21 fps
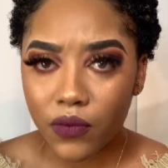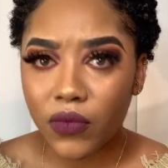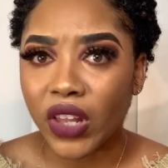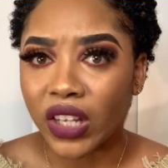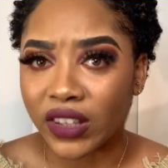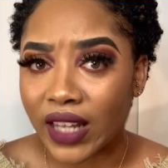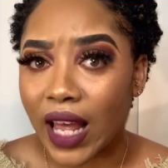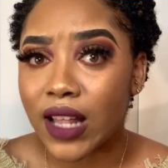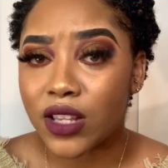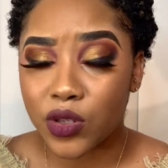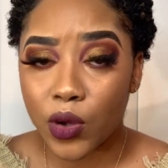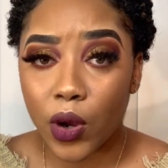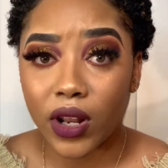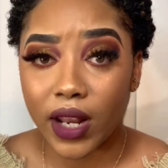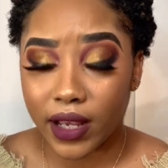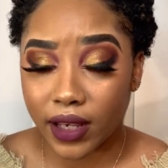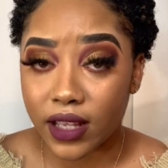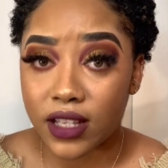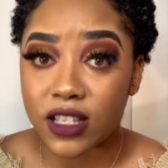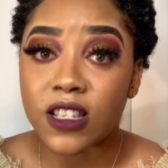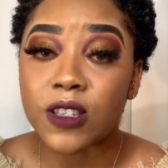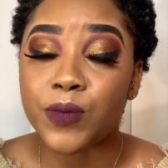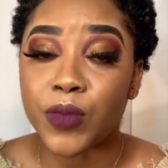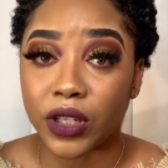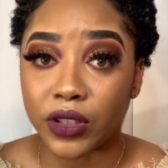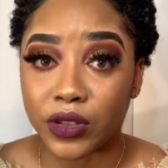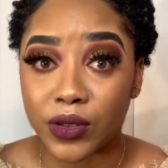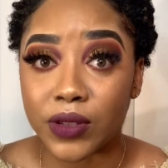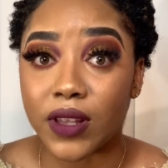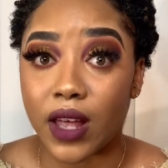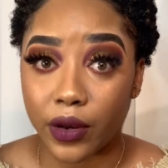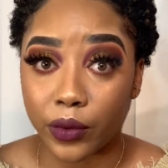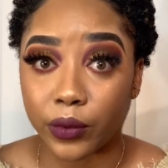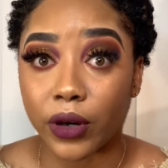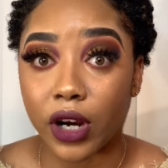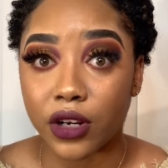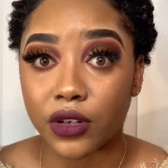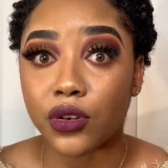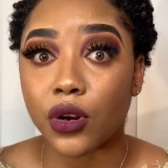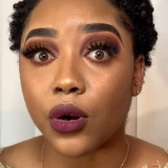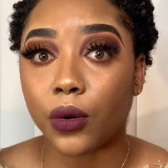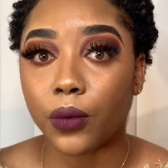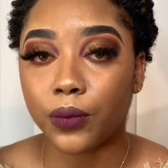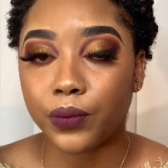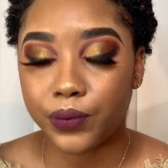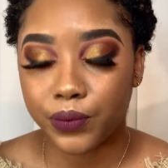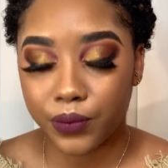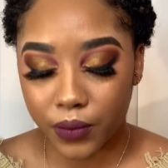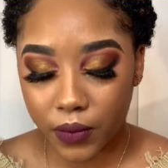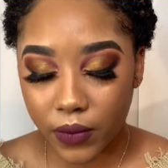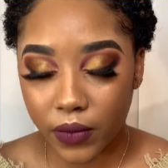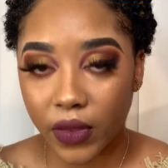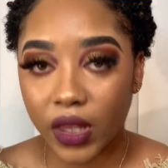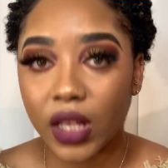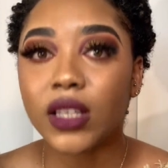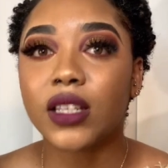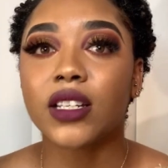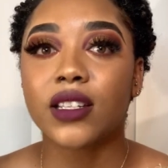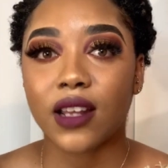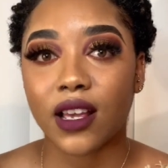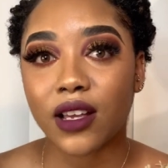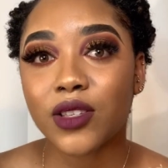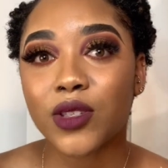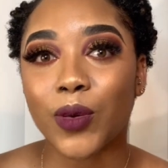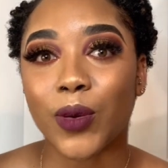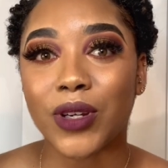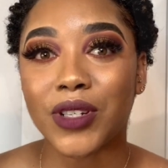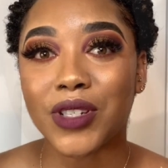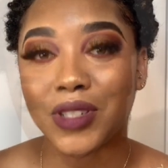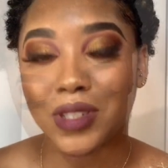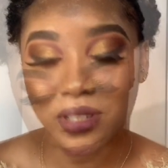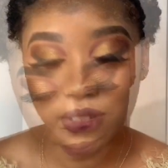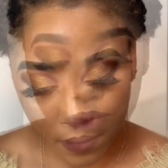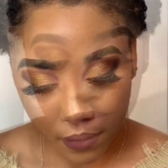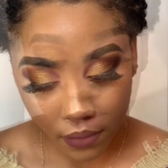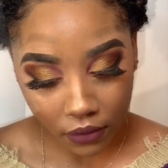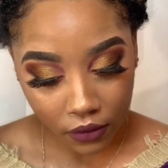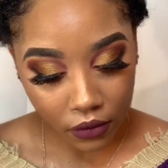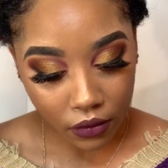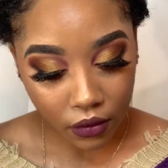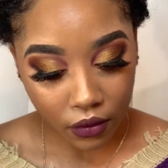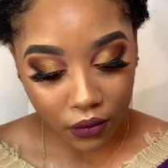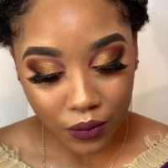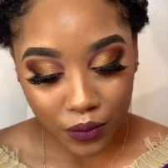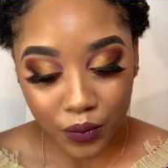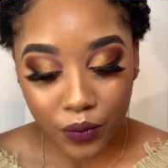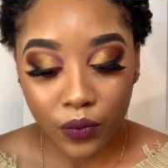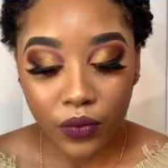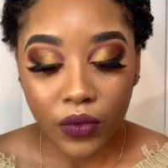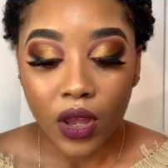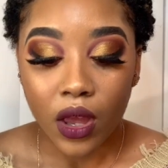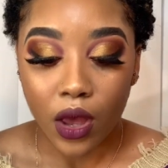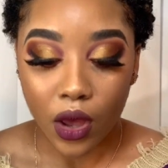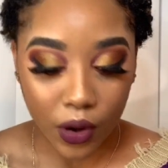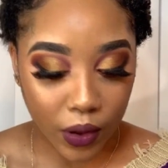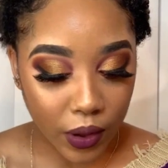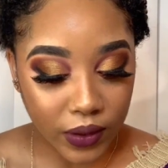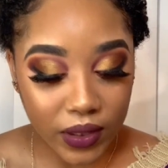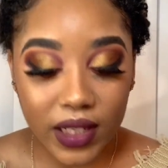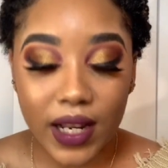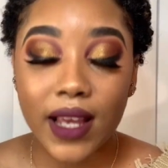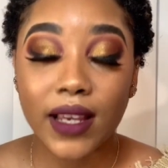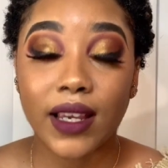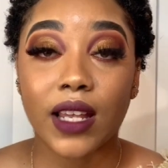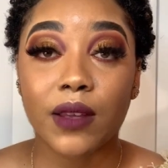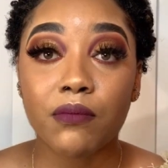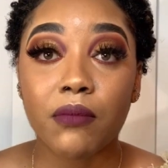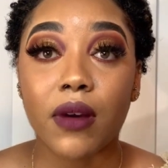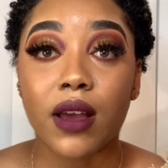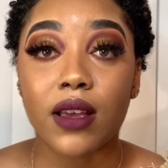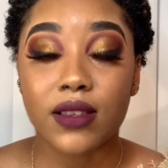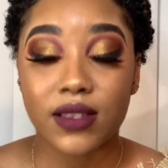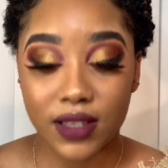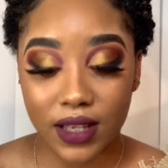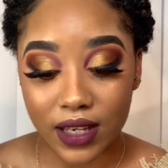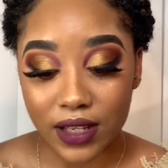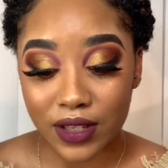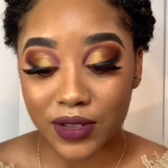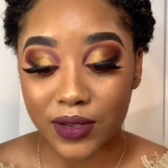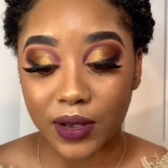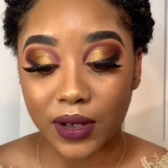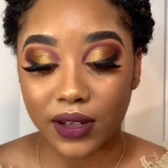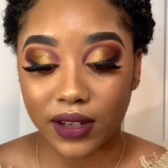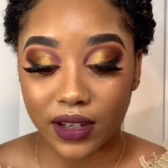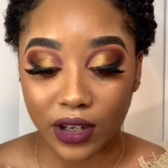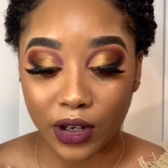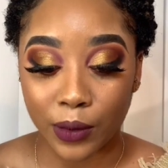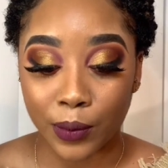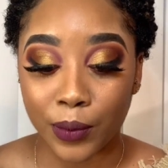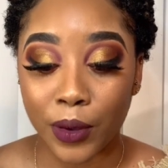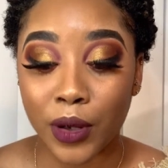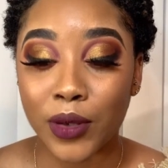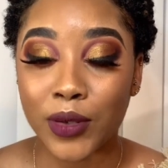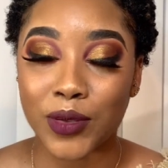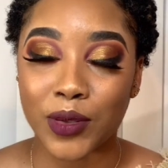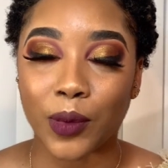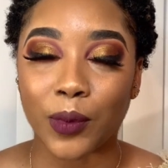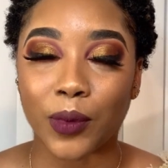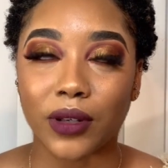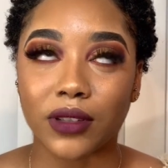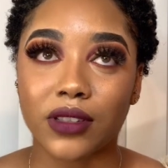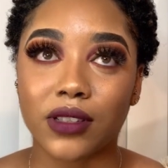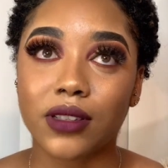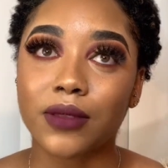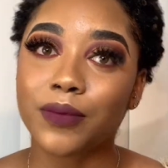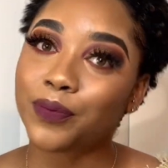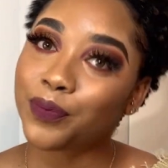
that's all I can speak to that right now. The next question: how did I get my skin to clear up so much?